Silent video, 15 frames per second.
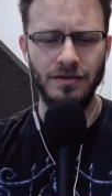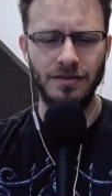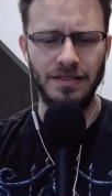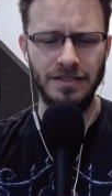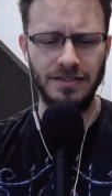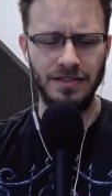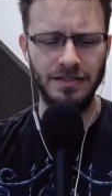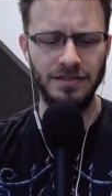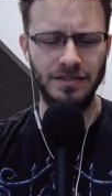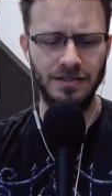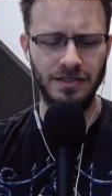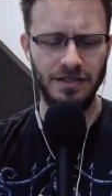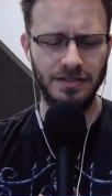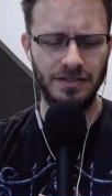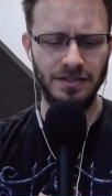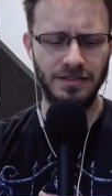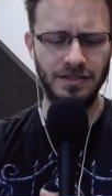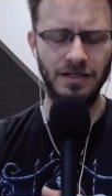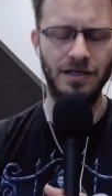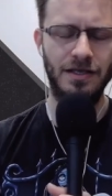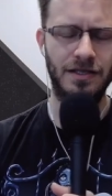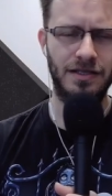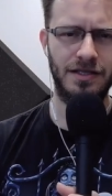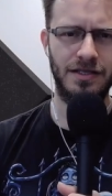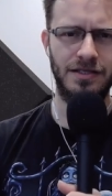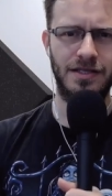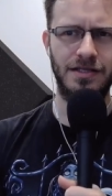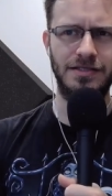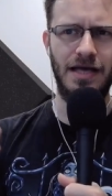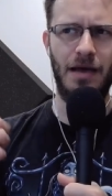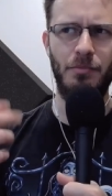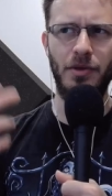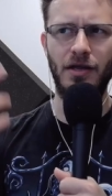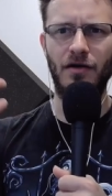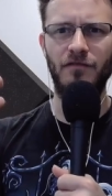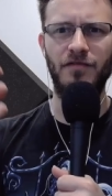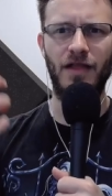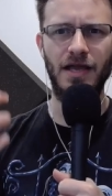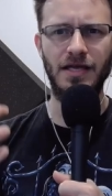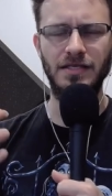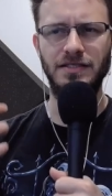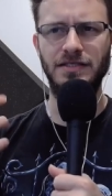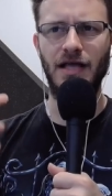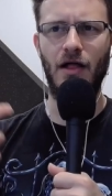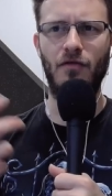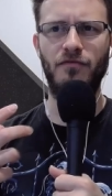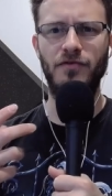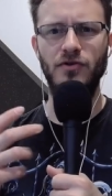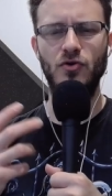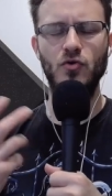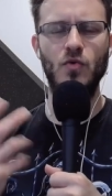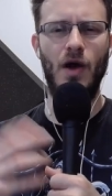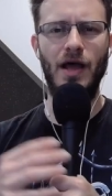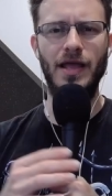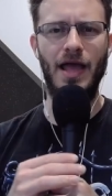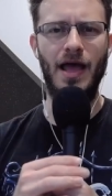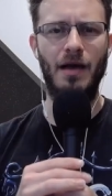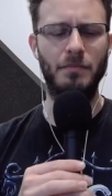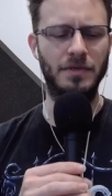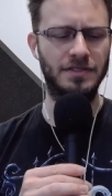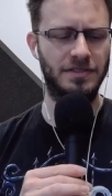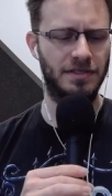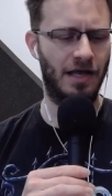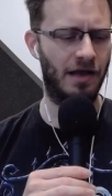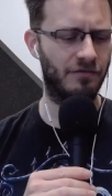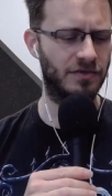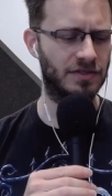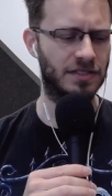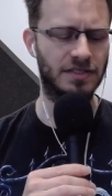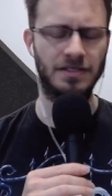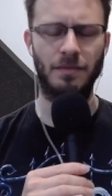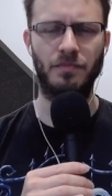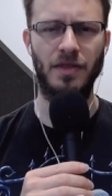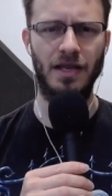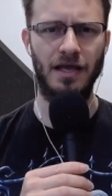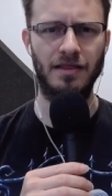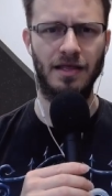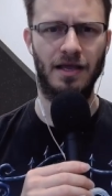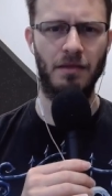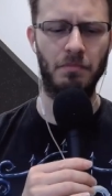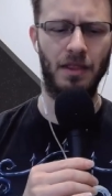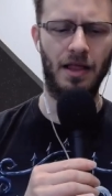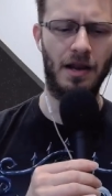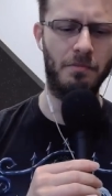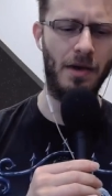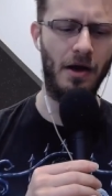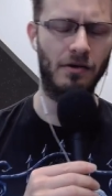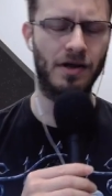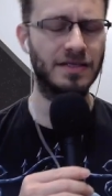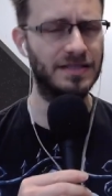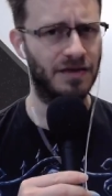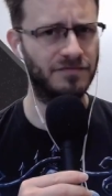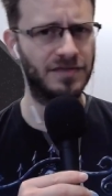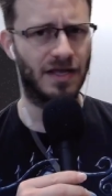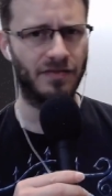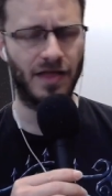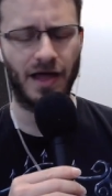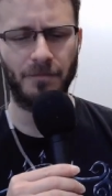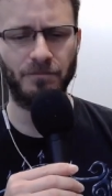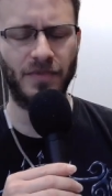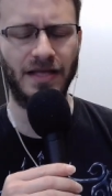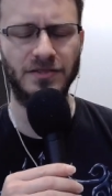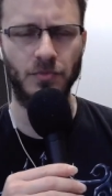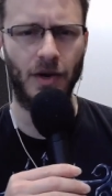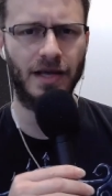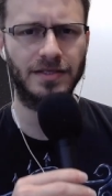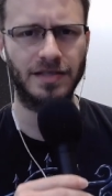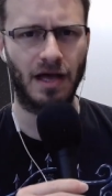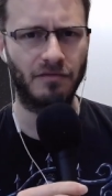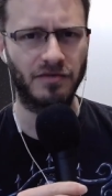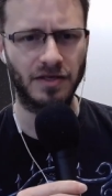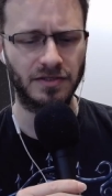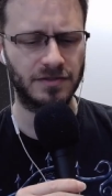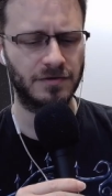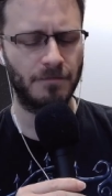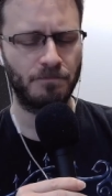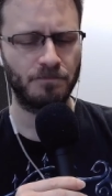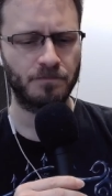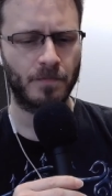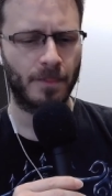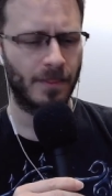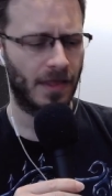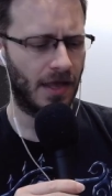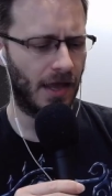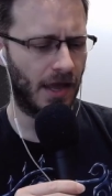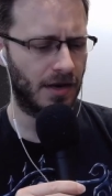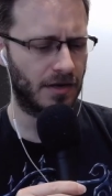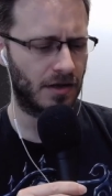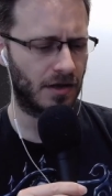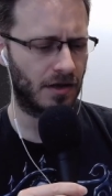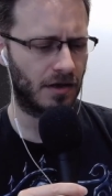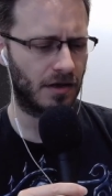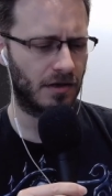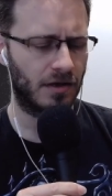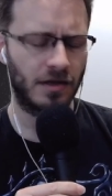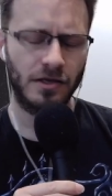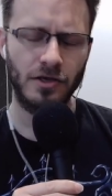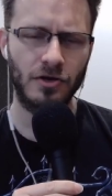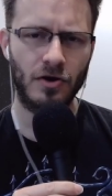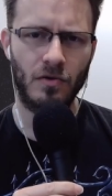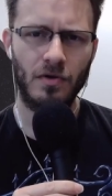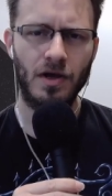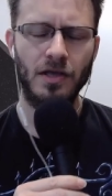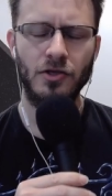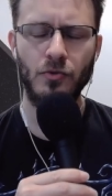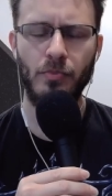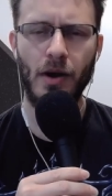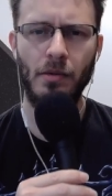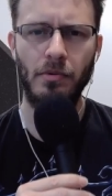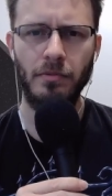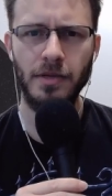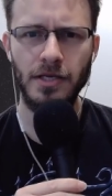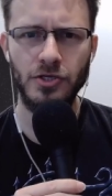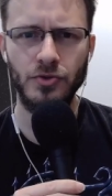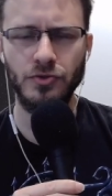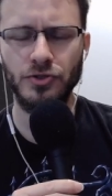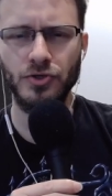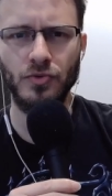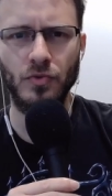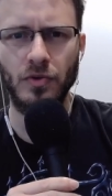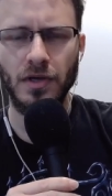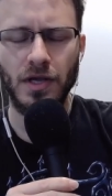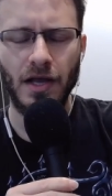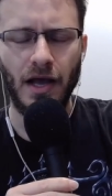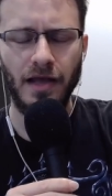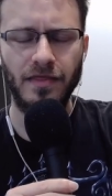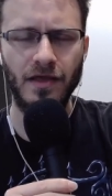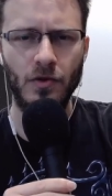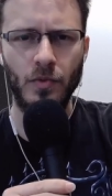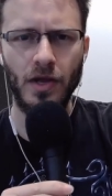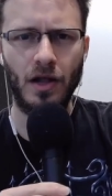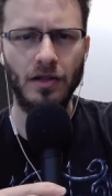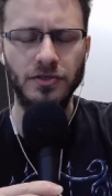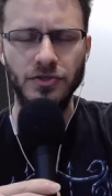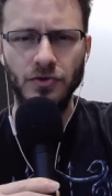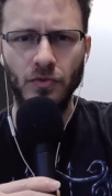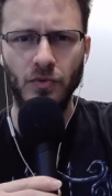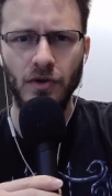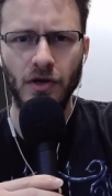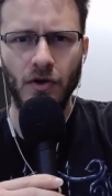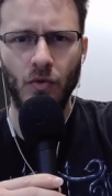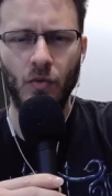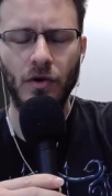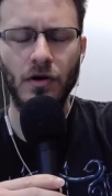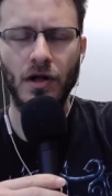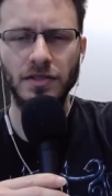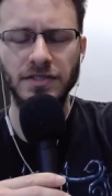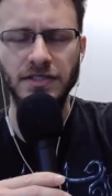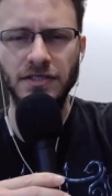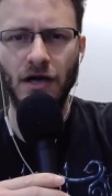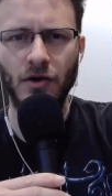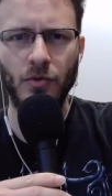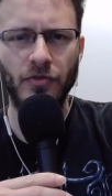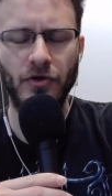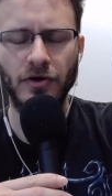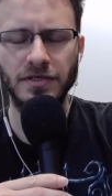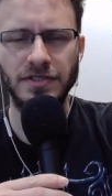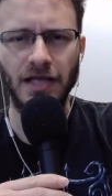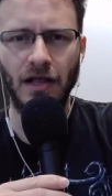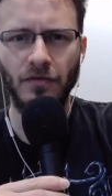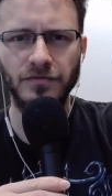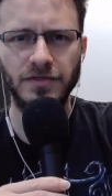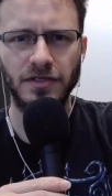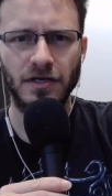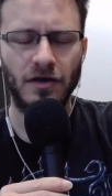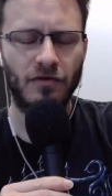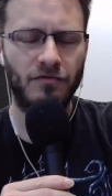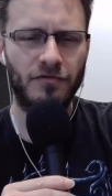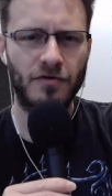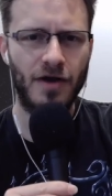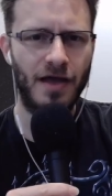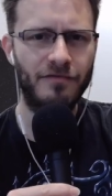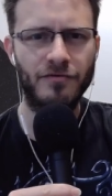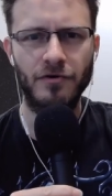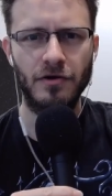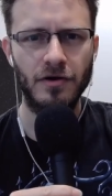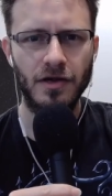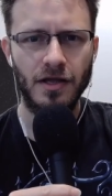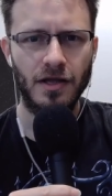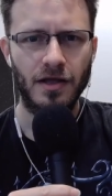This is the topic of like self and who I am is obviously something I think a lot about because I've said that. That's why it's obvious. And, you know, you probably do too. I think we all do. We're all stuck with ourselves forever